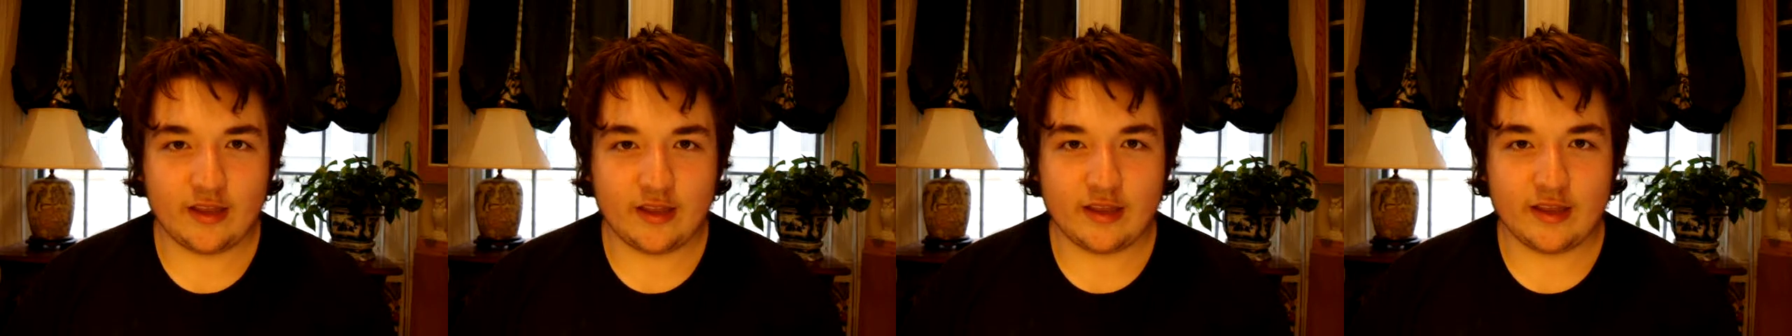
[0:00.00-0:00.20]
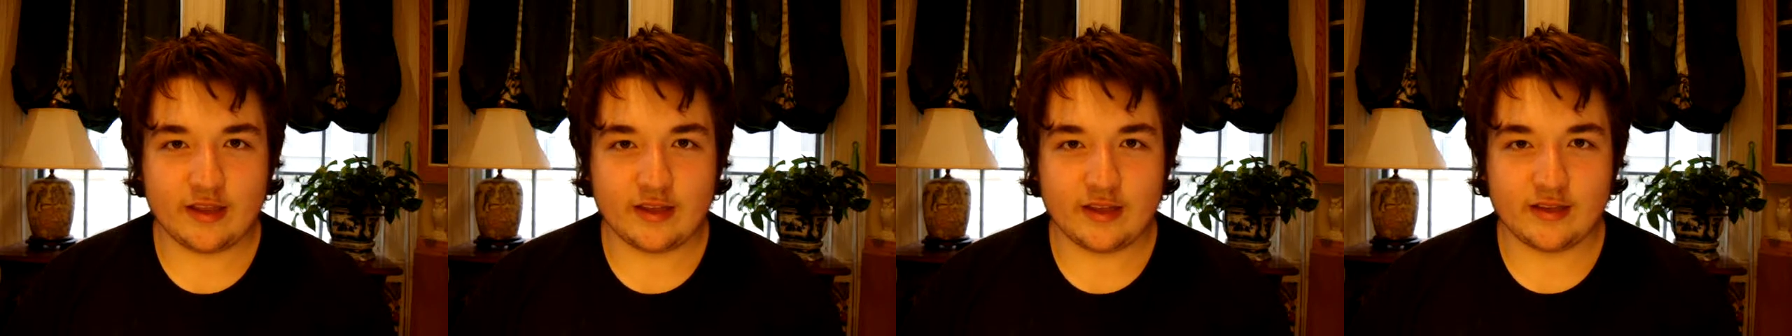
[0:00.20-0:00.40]

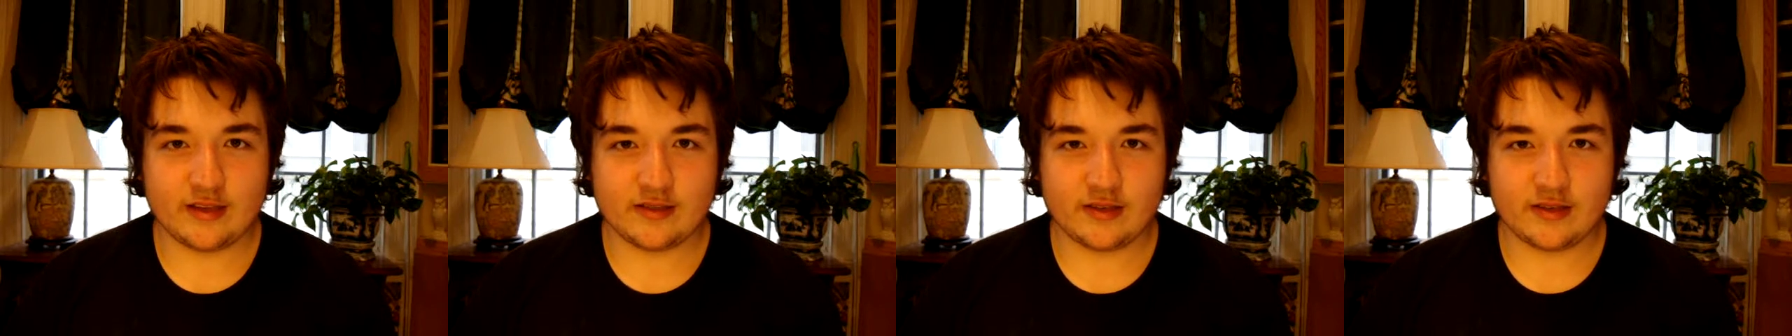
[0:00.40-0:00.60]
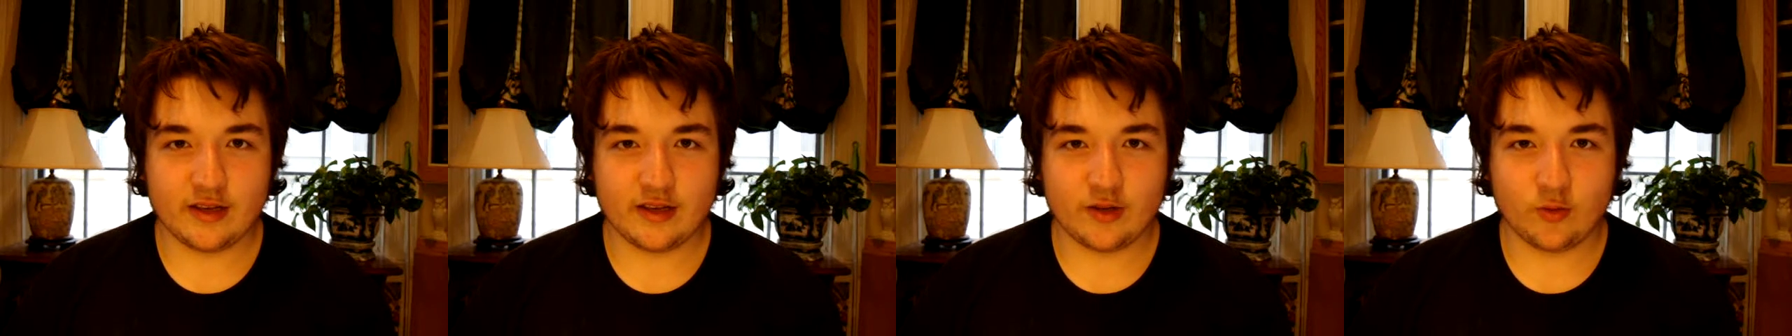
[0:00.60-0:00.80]

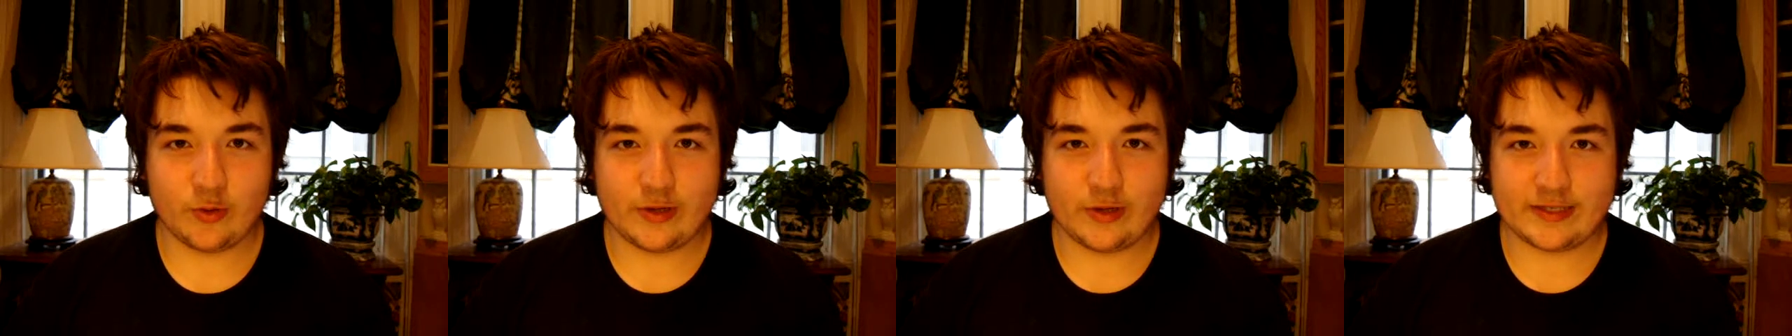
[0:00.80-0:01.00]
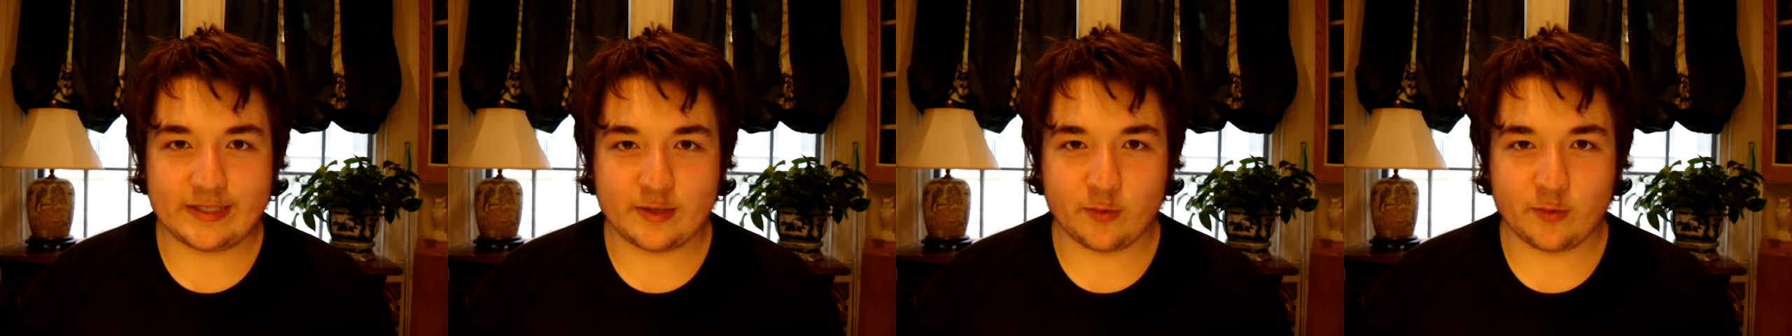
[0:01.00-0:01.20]
is uh,
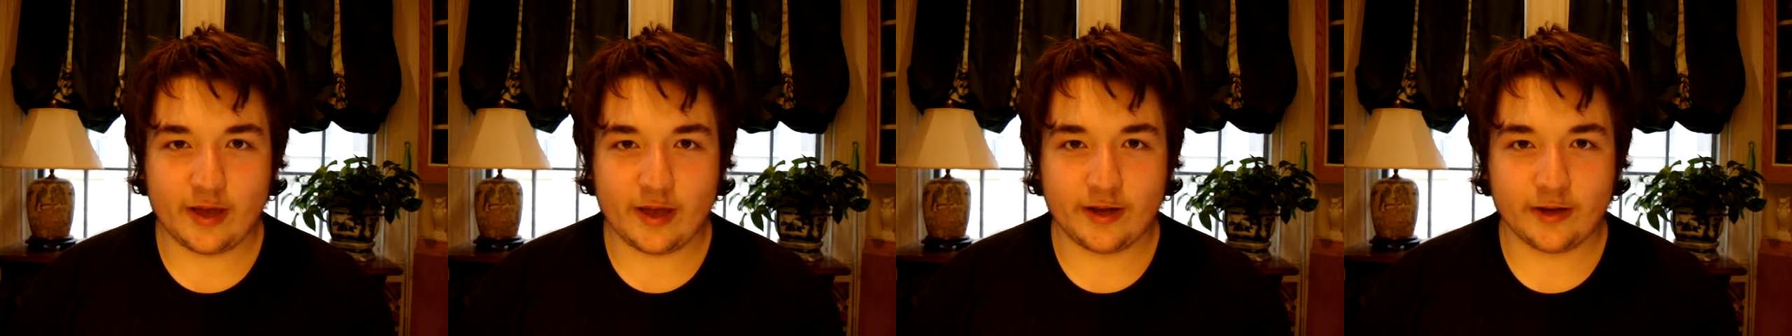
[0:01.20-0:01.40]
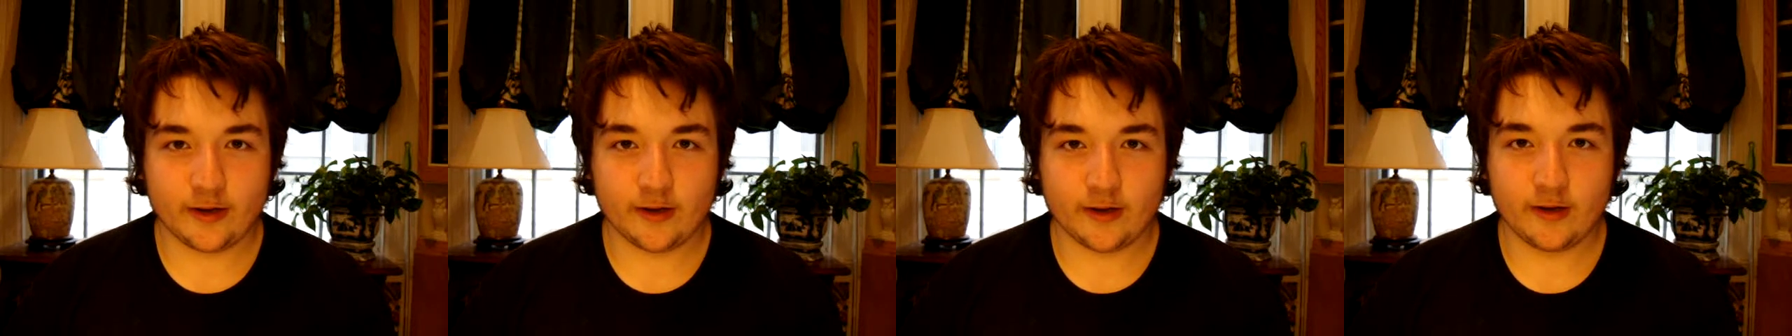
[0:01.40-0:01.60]
Wheezy
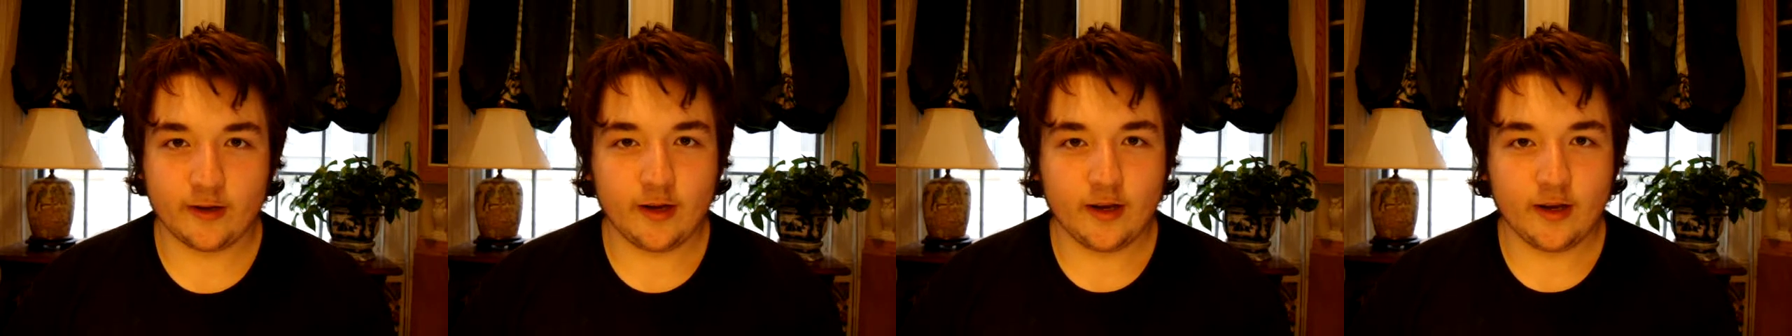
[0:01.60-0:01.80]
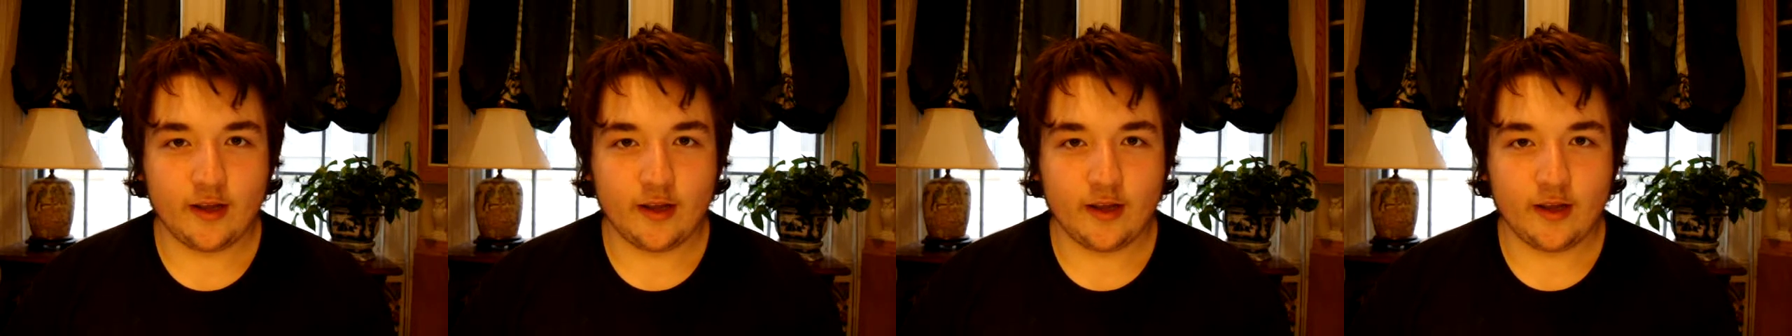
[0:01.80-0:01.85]
Waiter,